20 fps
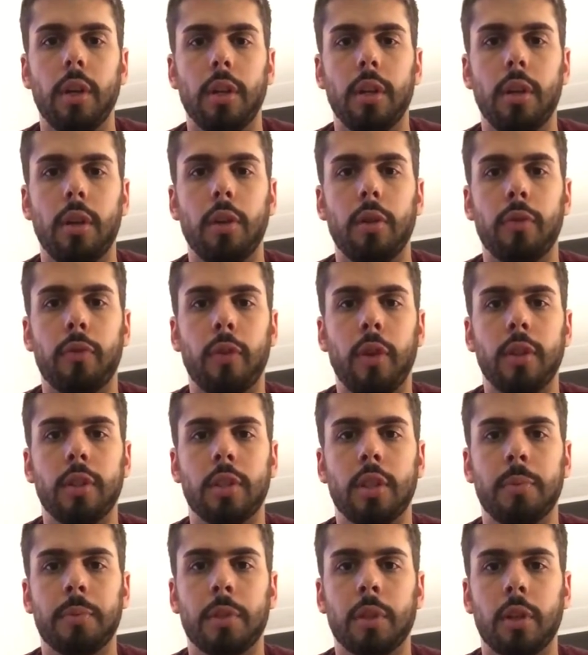your
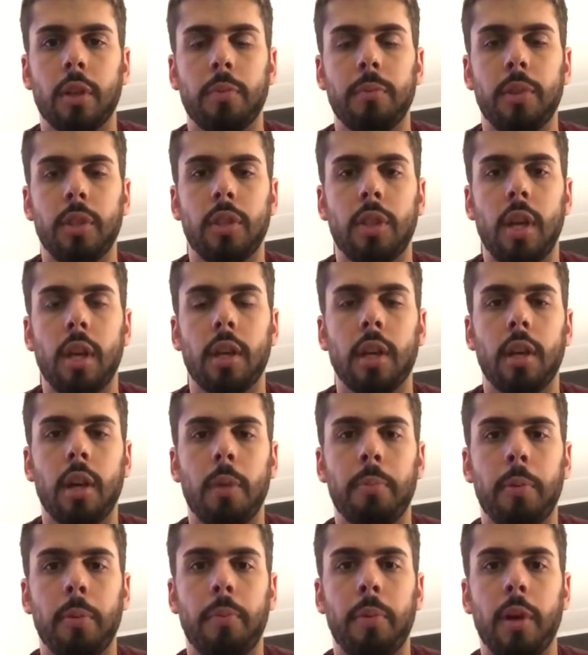friendships are going to be shaken
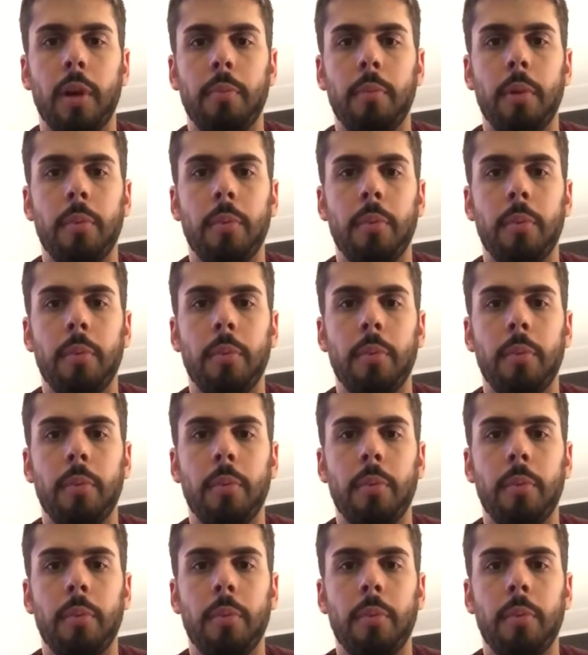up a bit.